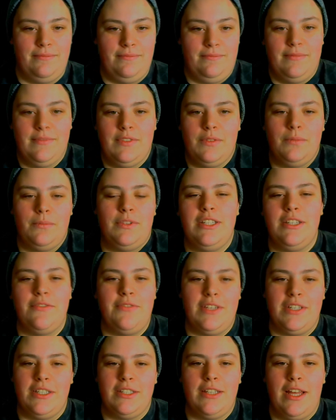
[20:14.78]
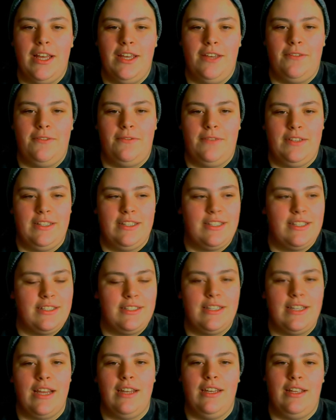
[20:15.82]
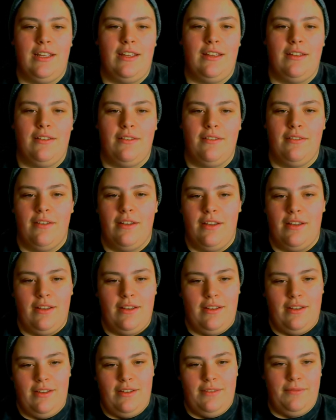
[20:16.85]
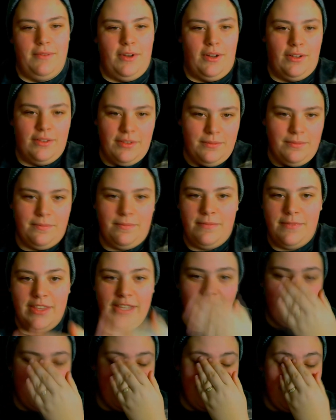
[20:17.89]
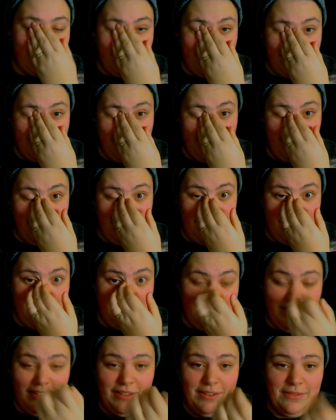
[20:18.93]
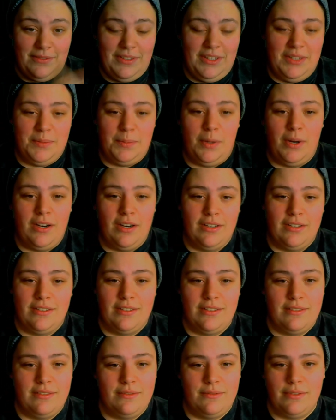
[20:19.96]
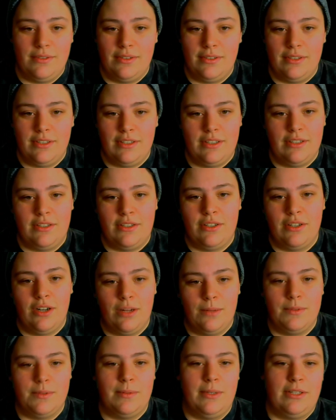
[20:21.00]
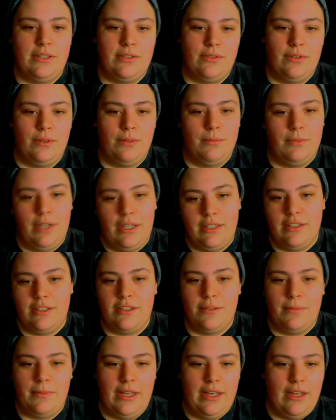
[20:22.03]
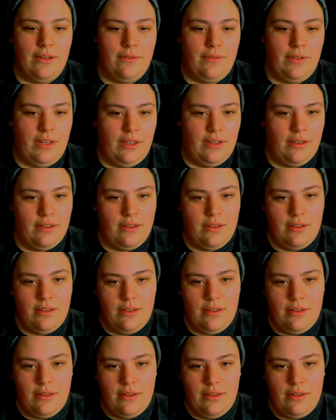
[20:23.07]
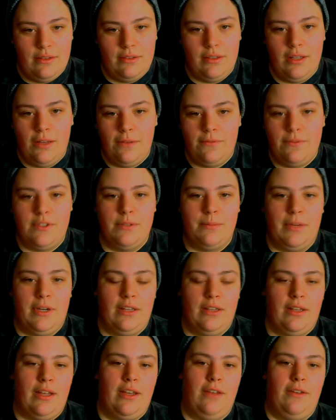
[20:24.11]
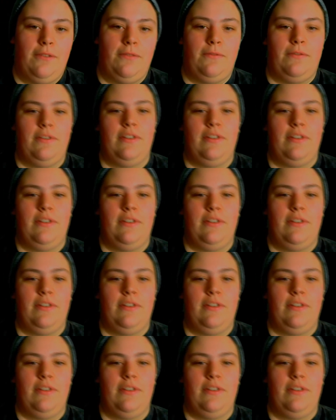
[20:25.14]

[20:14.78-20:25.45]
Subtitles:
living life and steady, and all the things in the beginning of these parts. Calm to my storm, lightness to my heavy, love to my life.